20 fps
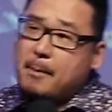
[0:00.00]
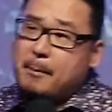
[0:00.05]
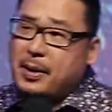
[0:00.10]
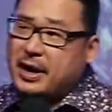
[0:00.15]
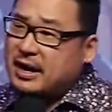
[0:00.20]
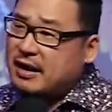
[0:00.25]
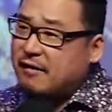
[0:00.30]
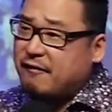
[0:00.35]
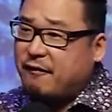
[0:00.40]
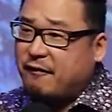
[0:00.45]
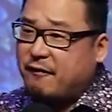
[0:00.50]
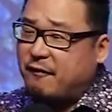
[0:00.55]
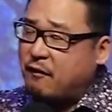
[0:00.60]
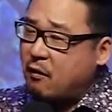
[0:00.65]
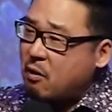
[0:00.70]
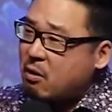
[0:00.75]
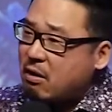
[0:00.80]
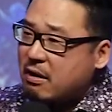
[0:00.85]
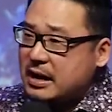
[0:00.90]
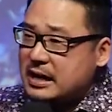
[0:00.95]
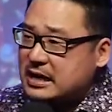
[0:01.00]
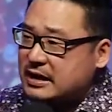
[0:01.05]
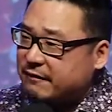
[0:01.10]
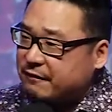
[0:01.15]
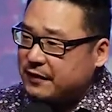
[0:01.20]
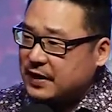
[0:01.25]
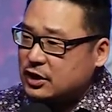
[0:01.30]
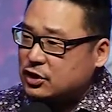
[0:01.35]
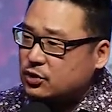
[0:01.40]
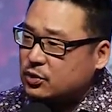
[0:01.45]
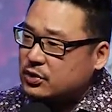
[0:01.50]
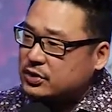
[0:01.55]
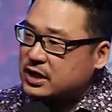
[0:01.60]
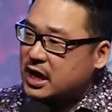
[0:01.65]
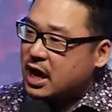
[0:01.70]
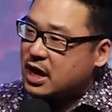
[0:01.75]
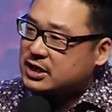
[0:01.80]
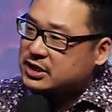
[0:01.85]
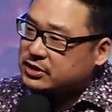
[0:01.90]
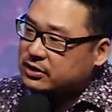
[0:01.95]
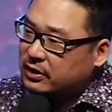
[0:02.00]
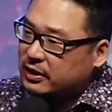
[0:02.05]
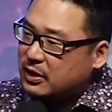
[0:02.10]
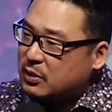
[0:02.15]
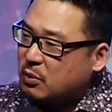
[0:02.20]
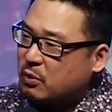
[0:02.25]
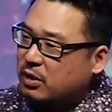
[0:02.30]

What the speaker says: but in 4 individuals started